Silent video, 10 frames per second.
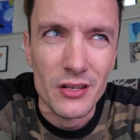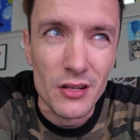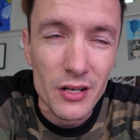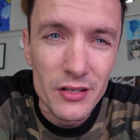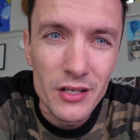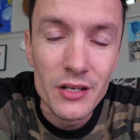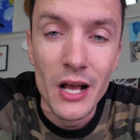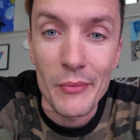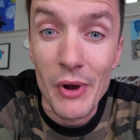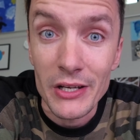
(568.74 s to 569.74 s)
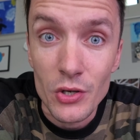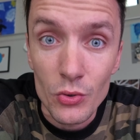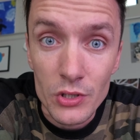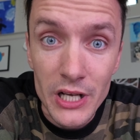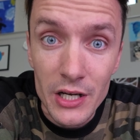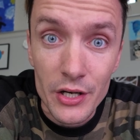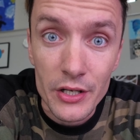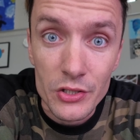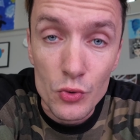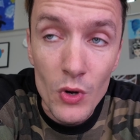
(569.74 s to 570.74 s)
in London. I might go there
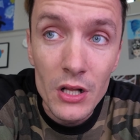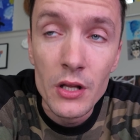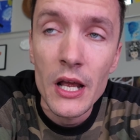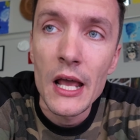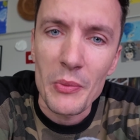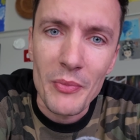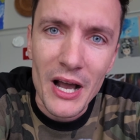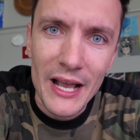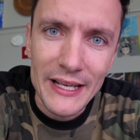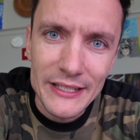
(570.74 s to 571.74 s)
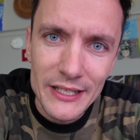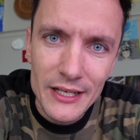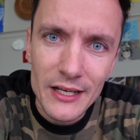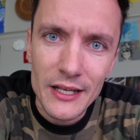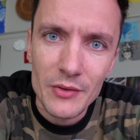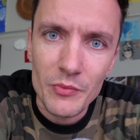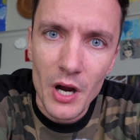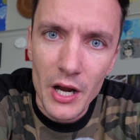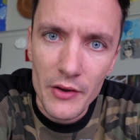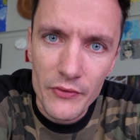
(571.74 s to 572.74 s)
as well. But my idea and
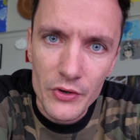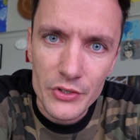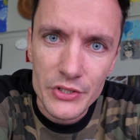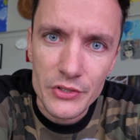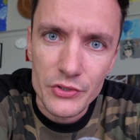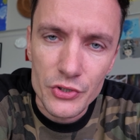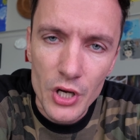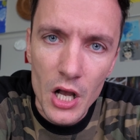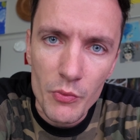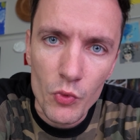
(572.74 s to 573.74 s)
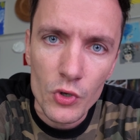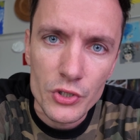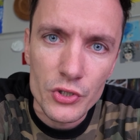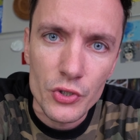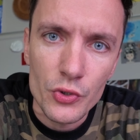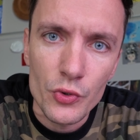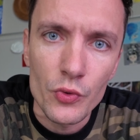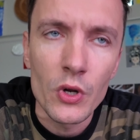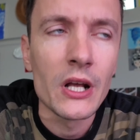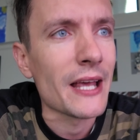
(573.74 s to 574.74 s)
my first job was
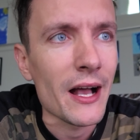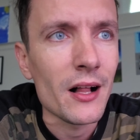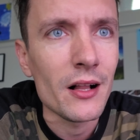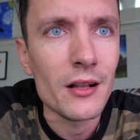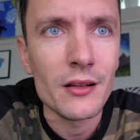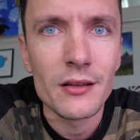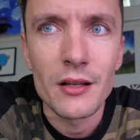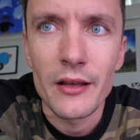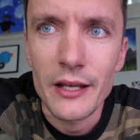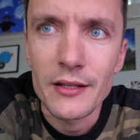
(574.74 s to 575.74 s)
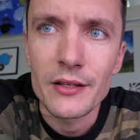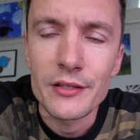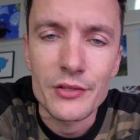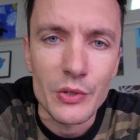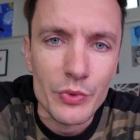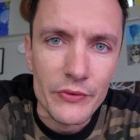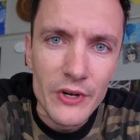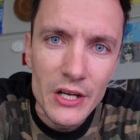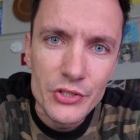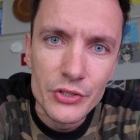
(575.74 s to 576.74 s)
to tell industry
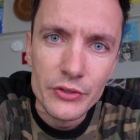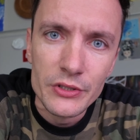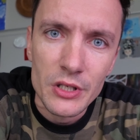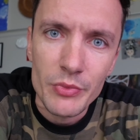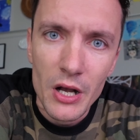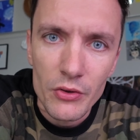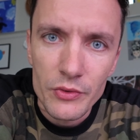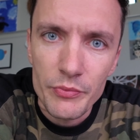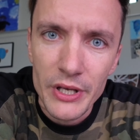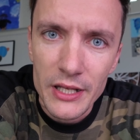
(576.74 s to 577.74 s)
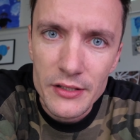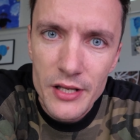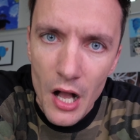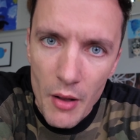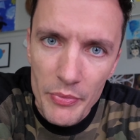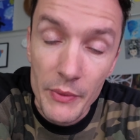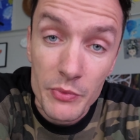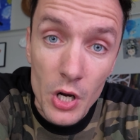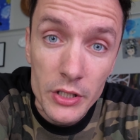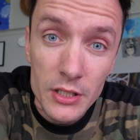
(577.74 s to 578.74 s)
professionals about PinTop, the
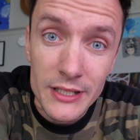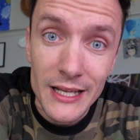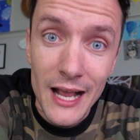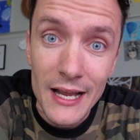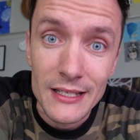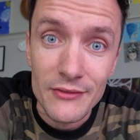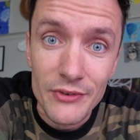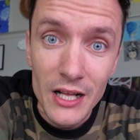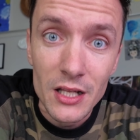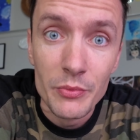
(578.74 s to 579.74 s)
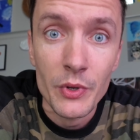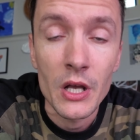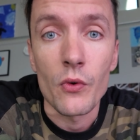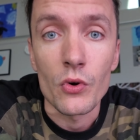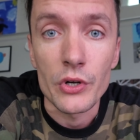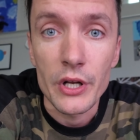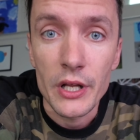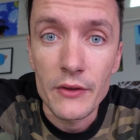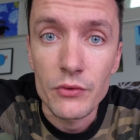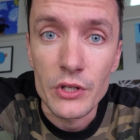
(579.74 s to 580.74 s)
product that I develop for
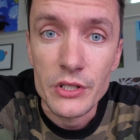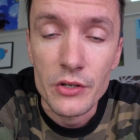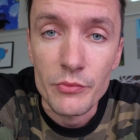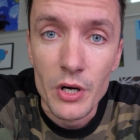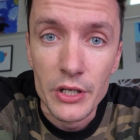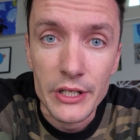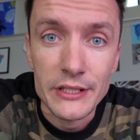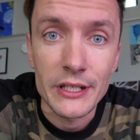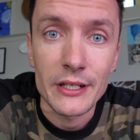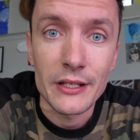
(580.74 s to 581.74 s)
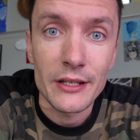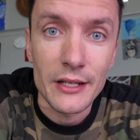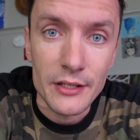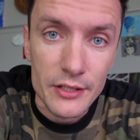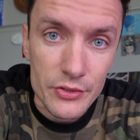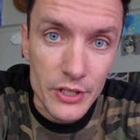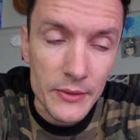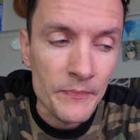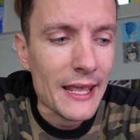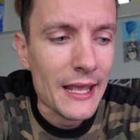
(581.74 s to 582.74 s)
influencer marketing
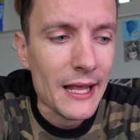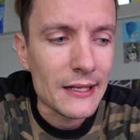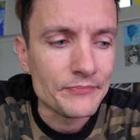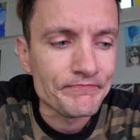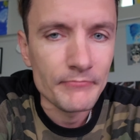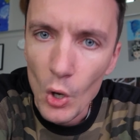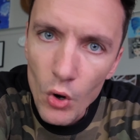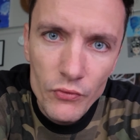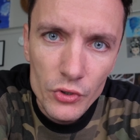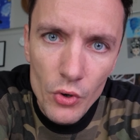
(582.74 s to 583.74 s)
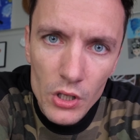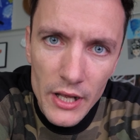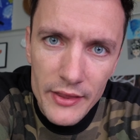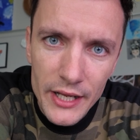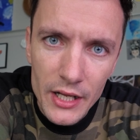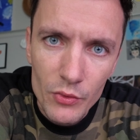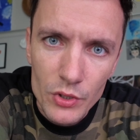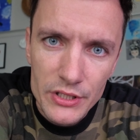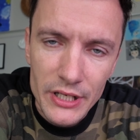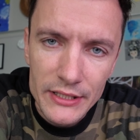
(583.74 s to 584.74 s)
industry. And overall, I think it
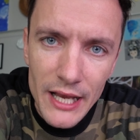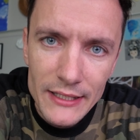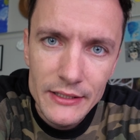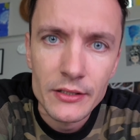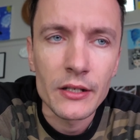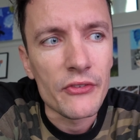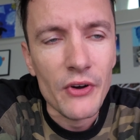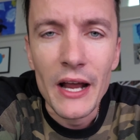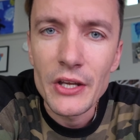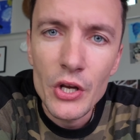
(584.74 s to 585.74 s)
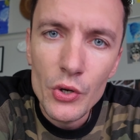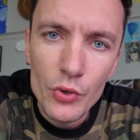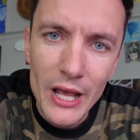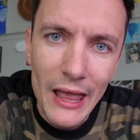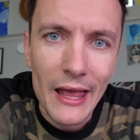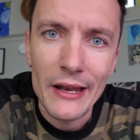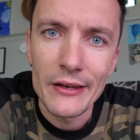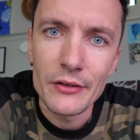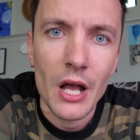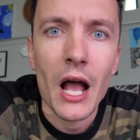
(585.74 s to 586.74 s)
was success. If I knew that
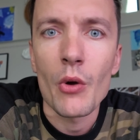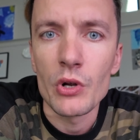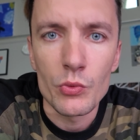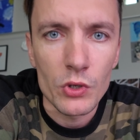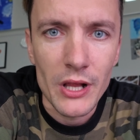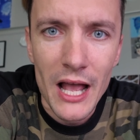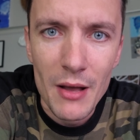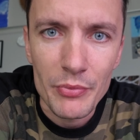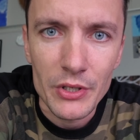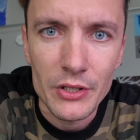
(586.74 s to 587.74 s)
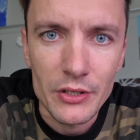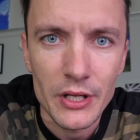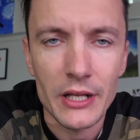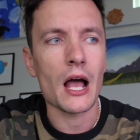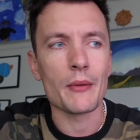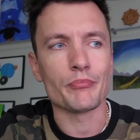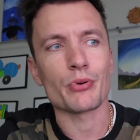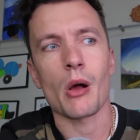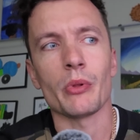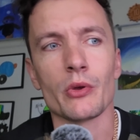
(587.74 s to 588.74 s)
how it will happen, I
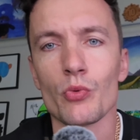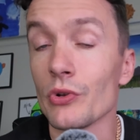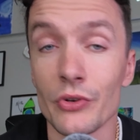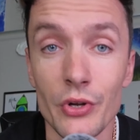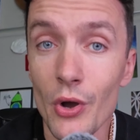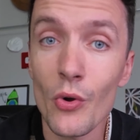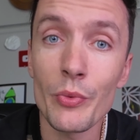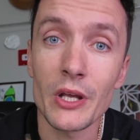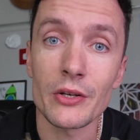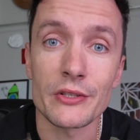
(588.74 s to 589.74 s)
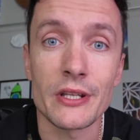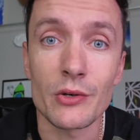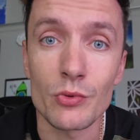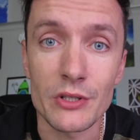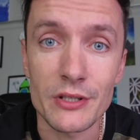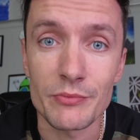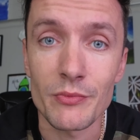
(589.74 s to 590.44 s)
probably wouldn't go because there was